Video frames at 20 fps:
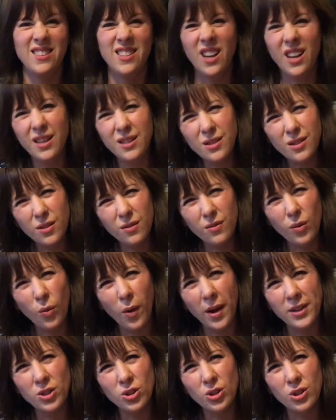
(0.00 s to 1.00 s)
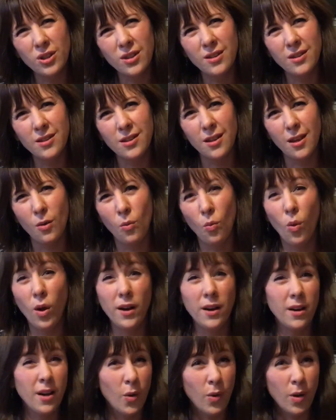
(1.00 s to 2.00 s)
tons of questions and they want
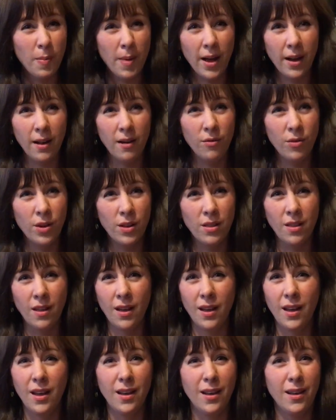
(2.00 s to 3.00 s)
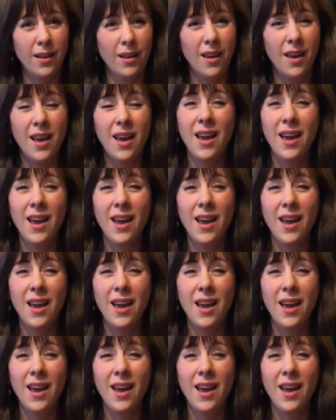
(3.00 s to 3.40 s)
to know about everything,